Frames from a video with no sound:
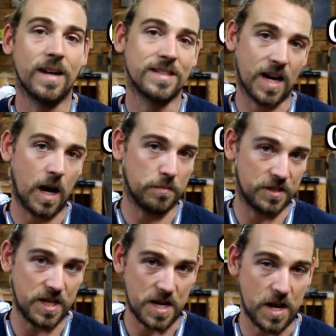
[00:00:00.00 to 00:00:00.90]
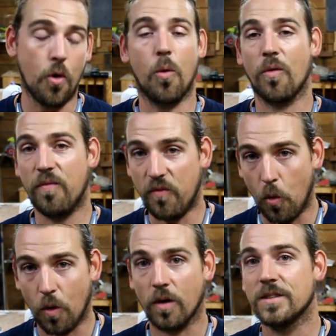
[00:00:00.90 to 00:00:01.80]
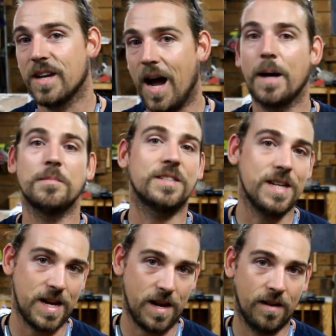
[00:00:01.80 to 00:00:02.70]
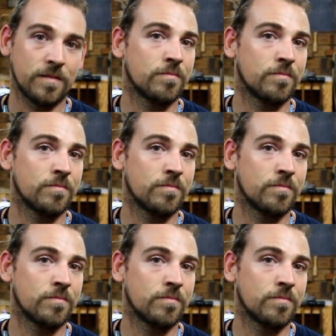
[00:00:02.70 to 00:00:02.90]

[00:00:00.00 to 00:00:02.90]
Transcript: times D or 4 times D.